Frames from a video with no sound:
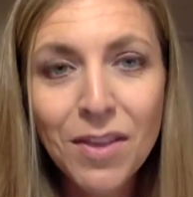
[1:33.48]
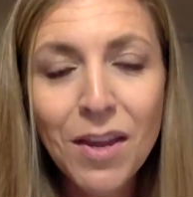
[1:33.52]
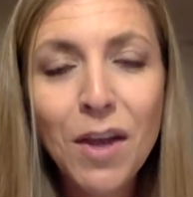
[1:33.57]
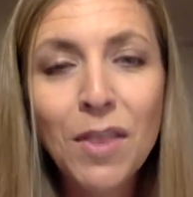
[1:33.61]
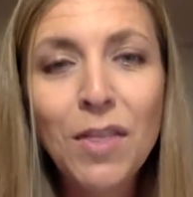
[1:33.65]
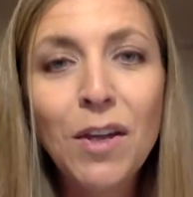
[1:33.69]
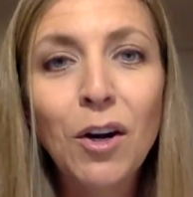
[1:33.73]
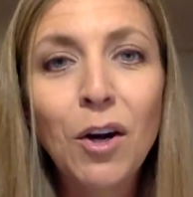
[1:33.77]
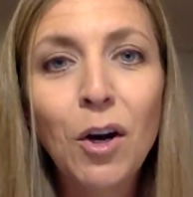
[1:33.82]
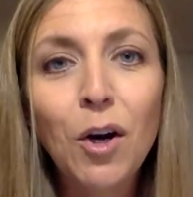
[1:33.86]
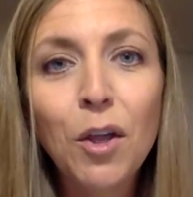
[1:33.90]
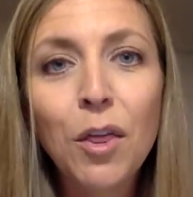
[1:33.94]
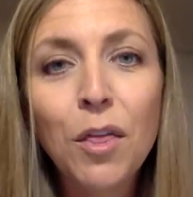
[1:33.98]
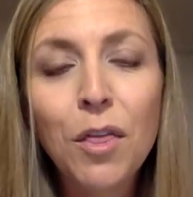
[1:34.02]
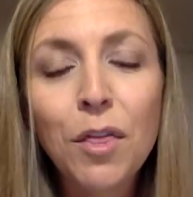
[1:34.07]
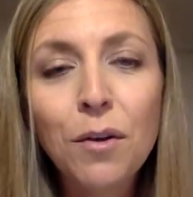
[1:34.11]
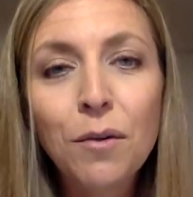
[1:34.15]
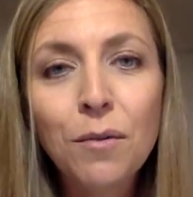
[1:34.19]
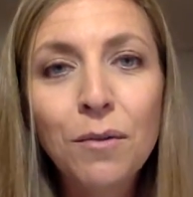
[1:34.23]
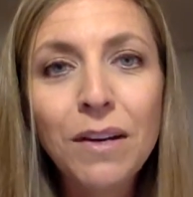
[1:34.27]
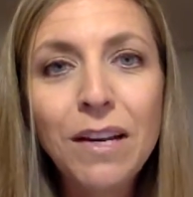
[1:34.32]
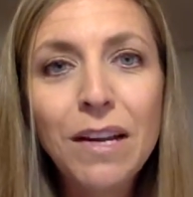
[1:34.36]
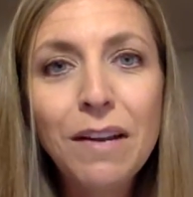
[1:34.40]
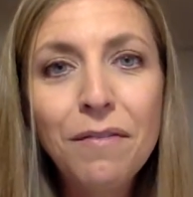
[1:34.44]
There are
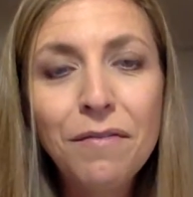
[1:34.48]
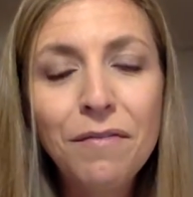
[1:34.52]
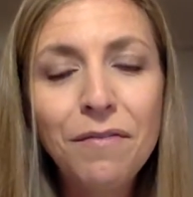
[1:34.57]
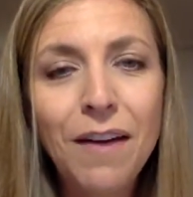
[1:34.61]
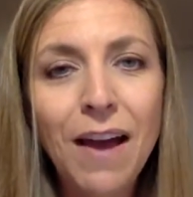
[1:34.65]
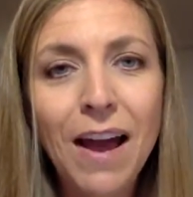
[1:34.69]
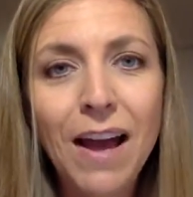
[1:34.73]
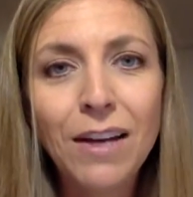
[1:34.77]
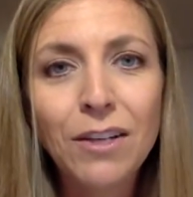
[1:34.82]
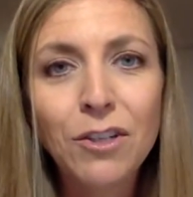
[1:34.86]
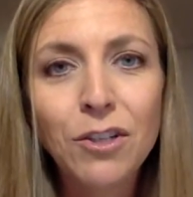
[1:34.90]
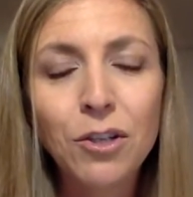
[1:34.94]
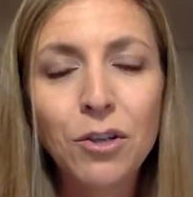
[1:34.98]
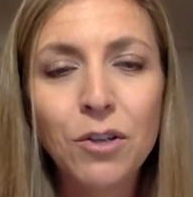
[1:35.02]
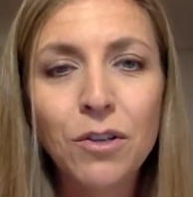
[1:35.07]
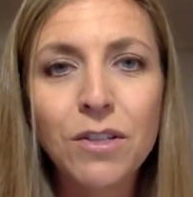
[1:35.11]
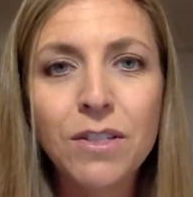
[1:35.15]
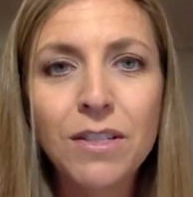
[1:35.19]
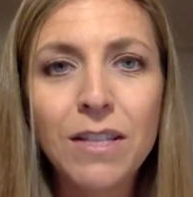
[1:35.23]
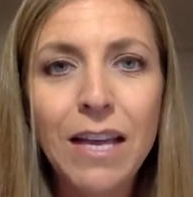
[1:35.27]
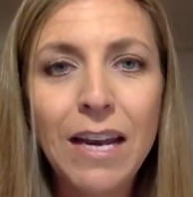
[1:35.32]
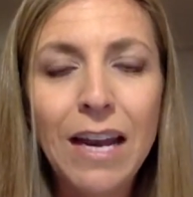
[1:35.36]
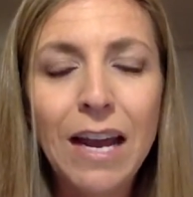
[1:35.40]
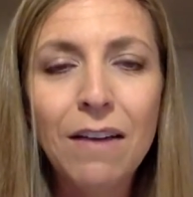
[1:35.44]
three
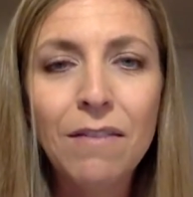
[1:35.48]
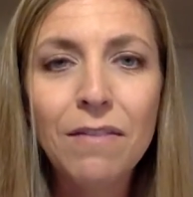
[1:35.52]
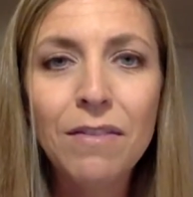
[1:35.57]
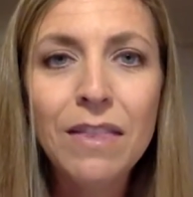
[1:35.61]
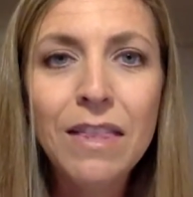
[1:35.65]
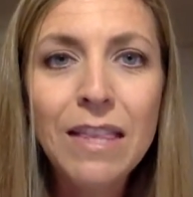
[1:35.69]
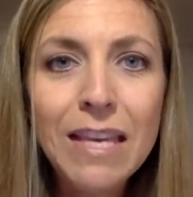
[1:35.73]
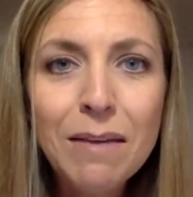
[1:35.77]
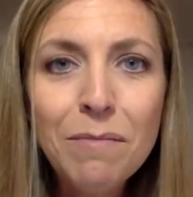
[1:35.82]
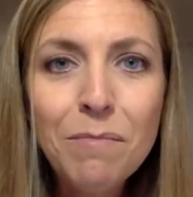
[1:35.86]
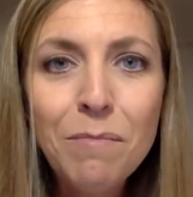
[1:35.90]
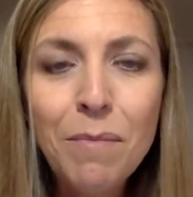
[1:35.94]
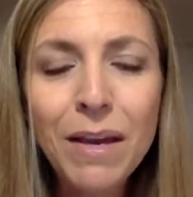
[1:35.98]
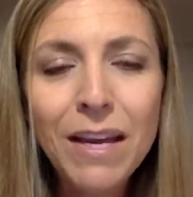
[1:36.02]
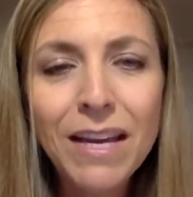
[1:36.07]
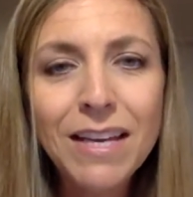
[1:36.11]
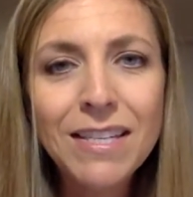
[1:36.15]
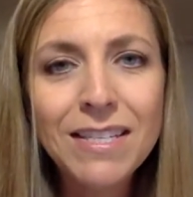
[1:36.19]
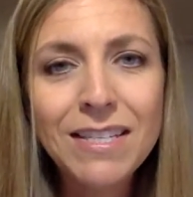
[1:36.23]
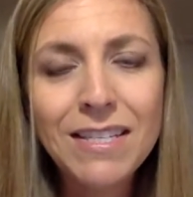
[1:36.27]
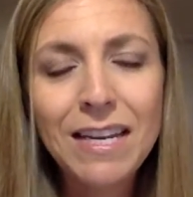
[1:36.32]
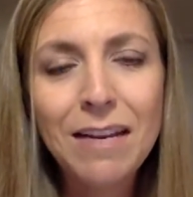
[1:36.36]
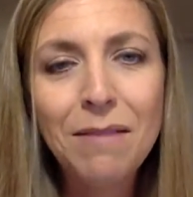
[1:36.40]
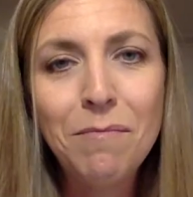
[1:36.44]
factors that have the
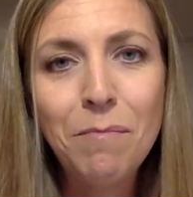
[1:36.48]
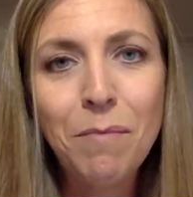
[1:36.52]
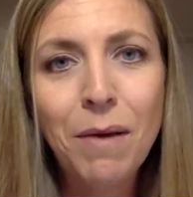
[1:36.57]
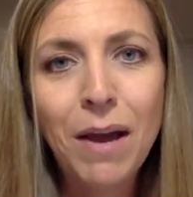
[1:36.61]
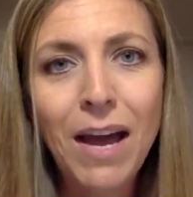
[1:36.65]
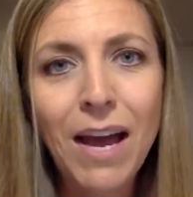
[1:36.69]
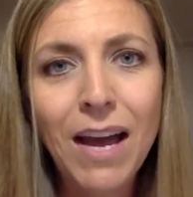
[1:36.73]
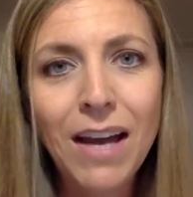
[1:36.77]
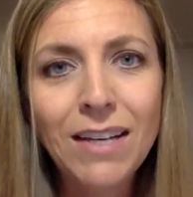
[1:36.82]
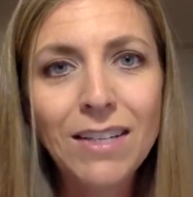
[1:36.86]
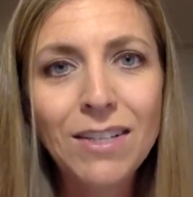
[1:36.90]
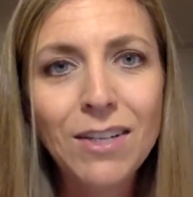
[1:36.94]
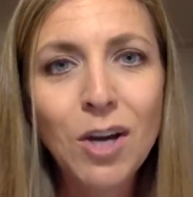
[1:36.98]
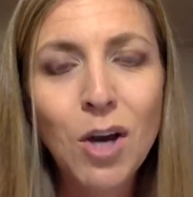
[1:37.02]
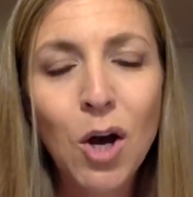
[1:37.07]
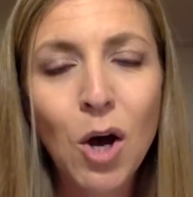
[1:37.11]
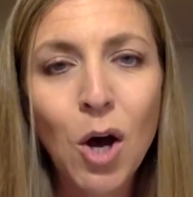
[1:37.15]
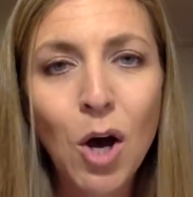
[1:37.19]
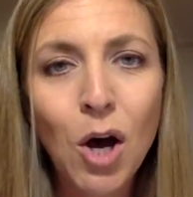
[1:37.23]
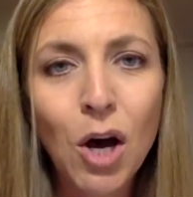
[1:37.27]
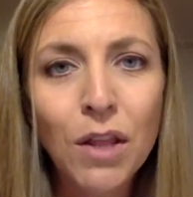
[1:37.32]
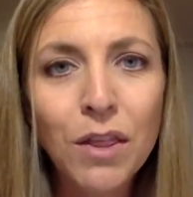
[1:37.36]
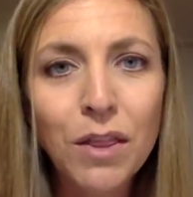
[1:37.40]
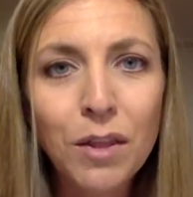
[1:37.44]
biggest impact
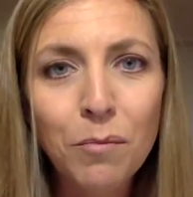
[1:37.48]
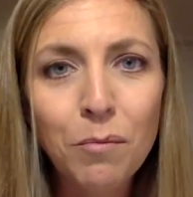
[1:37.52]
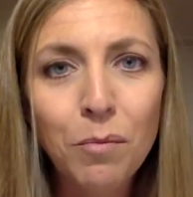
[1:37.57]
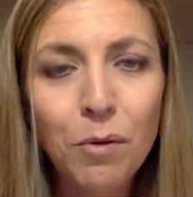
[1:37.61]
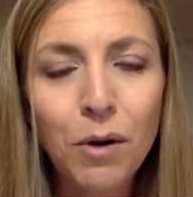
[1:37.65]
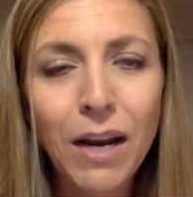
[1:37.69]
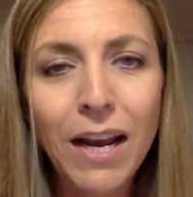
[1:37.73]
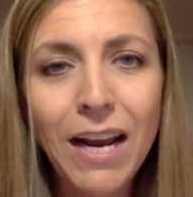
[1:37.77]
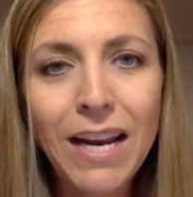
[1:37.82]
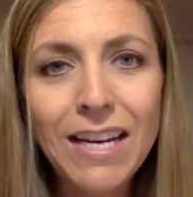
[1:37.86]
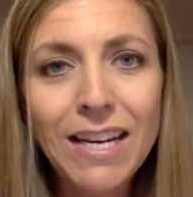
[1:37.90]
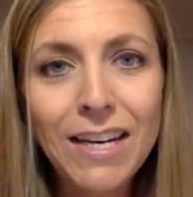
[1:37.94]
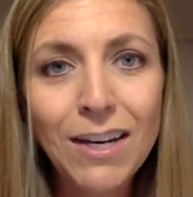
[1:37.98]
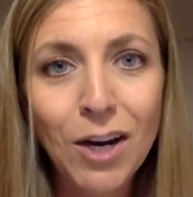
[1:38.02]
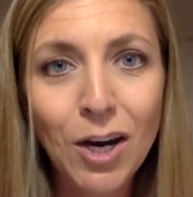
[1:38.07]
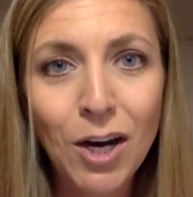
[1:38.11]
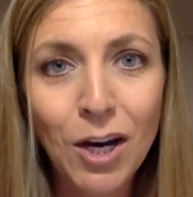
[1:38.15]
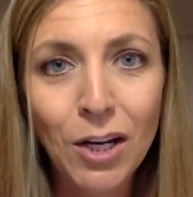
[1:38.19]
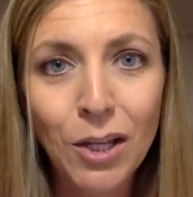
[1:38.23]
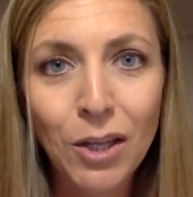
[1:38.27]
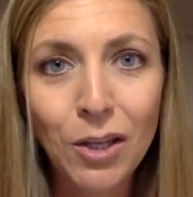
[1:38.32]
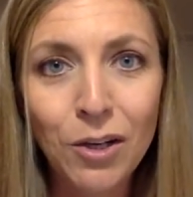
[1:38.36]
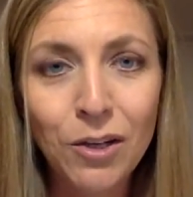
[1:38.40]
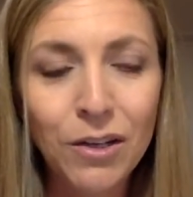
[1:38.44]
on the brain and
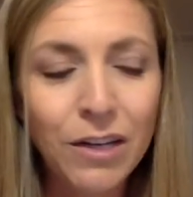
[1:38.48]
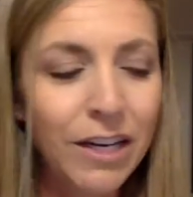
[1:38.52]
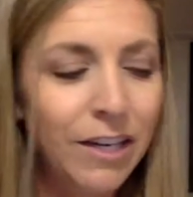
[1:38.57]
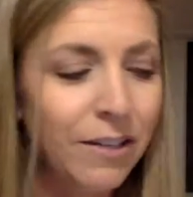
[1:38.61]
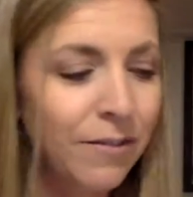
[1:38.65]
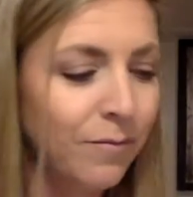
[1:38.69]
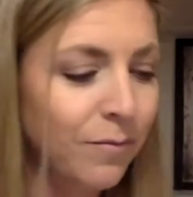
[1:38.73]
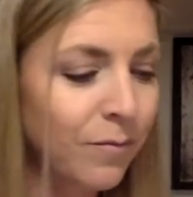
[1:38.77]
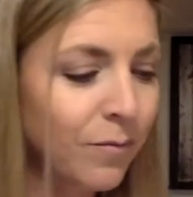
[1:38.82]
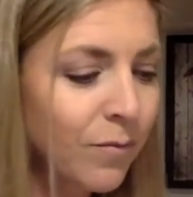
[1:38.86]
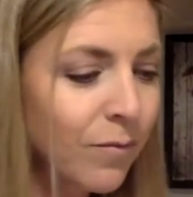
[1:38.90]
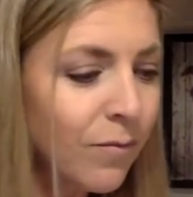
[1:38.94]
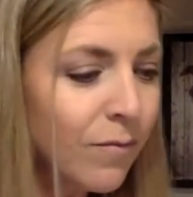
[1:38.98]
on learning.